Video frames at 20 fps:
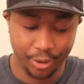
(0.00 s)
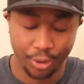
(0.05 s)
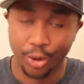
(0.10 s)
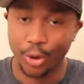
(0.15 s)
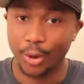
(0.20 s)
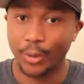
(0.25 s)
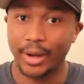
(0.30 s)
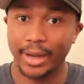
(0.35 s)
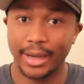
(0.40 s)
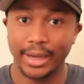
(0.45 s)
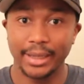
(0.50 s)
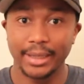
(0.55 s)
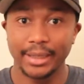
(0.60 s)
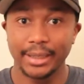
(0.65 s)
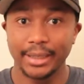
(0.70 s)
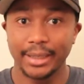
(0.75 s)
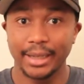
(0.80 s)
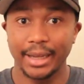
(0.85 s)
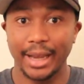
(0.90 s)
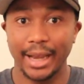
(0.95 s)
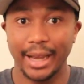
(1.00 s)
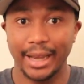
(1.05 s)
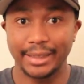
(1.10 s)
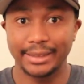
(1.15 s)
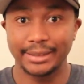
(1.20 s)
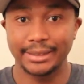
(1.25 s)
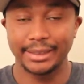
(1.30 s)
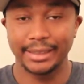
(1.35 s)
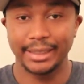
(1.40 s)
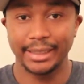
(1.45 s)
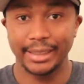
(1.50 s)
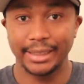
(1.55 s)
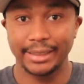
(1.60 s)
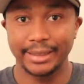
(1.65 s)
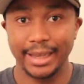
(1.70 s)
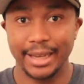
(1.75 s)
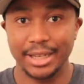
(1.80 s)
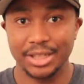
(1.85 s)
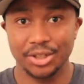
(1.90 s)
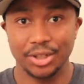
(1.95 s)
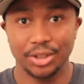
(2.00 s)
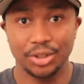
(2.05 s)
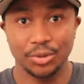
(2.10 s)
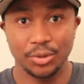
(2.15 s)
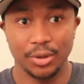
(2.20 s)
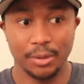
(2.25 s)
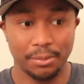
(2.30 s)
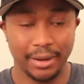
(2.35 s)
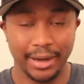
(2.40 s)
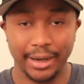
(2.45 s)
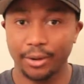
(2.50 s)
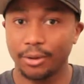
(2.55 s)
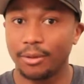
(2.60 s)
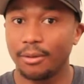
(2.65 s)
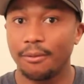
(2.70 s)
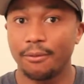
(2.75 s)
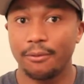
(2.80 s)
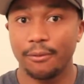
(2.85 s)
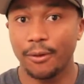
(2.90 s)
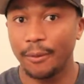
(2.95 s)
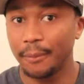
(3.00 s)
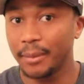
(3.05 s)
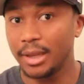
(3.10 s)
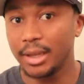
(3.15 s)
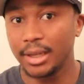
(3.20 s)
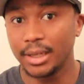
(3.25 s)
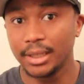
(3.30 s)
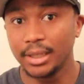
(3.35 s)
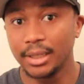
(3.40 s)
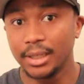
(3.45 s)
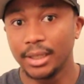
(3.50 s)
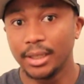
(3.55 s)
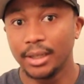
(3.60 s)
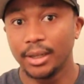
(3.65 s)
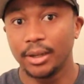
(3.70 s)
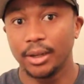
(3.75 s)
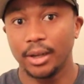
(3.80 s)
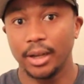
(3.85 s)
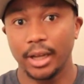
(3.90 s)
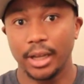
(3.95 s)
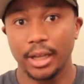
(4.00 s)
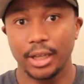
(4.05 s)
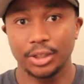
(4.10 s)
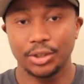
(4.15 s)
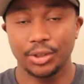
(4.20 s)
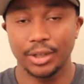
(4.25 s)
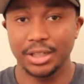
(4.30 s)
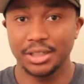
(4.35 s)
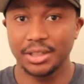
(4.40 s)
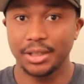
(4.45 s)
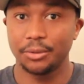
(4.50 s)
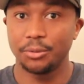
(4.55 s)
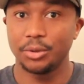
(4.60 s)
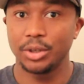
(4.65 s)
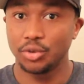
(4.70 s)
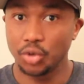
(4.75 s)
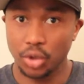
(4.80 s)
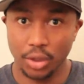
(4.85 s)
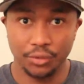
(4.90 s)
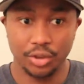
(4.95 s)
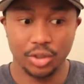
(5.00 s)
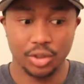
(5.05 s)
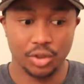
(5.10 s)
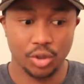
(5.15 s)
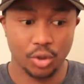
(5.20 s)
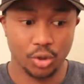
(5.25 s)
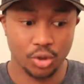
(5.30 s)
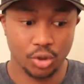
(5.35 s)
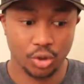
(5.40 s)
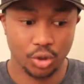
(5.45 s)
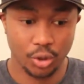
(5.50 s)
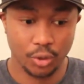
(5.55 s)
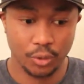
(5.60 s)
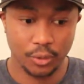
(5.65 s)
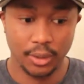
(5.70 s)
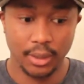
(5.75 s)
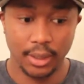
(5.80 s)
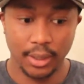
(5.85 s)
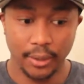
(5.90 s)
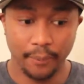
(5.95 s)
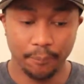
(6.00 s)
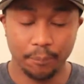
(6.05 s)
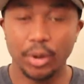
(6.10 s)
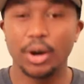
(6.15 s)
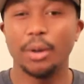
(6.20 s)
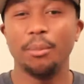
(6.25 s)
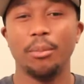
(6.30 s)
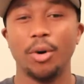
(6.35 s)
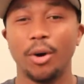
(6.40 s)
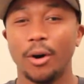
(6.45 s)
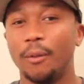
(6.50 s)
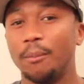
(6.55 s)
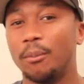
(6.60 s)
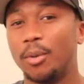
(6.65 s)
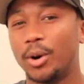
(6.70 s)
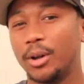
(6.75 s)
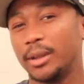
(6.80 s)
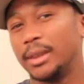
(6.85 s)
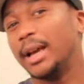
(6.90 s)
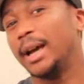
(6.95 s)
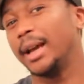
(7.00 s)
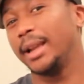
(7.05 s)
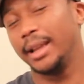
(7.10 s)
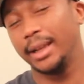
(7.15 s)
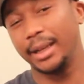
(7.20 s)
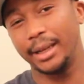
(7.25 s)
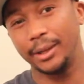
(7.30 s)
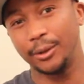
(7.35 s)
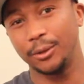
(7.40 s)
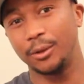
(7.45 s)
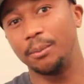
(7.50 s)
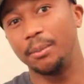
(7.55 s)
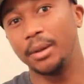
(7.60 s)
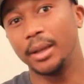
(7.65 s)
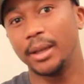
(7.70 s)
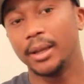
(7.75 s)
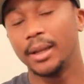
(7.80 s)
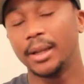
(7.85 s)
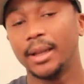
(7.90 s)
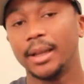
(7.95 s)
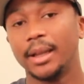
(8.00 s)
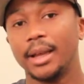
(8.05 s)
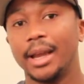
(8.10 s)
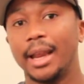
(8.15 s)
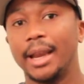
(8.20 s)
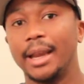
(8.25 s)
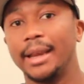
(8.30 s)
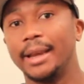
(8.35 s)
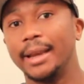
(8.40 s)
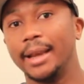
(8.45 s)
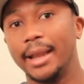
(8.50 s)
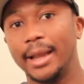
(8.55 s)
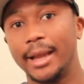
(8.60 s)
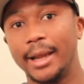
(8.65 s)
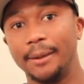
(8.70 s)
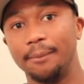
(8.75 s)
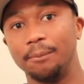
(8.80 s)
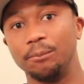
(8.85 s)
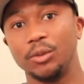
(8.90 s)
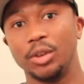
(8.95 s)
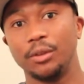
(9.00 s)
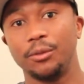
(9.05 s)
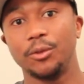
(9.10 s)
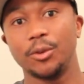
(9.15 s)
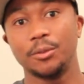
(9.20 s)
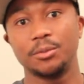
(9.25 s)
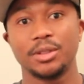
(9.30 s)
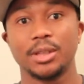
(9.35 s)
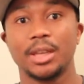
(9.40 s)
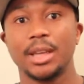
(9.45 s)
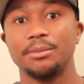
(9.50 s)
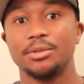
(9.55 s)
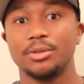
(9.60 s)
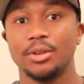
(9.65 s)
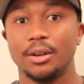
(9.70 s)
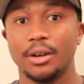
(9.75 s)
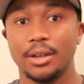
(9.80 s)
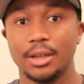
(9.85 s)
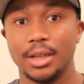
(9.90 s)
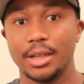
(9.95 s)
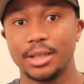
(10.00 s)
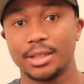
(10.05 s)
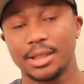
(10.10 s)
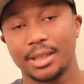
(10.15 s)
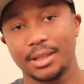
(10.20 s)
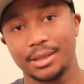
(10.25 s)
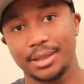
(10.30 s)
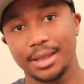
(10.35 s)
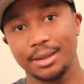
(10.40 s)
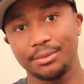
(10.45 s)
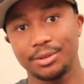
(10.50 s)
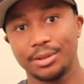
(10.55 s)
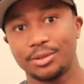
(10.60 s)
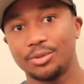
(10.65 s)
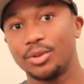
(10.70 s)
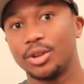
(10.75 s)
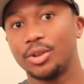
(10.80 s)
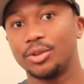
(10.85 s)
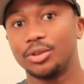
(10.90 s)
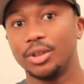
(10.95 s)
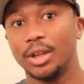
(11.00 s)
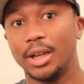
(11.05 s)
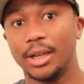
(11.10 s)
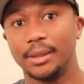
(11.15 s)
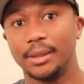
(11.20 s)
nowhere, and he takes her to a planet called Vormir to actually retrieve the soul stone. But more on that in a little bit. The film skips as well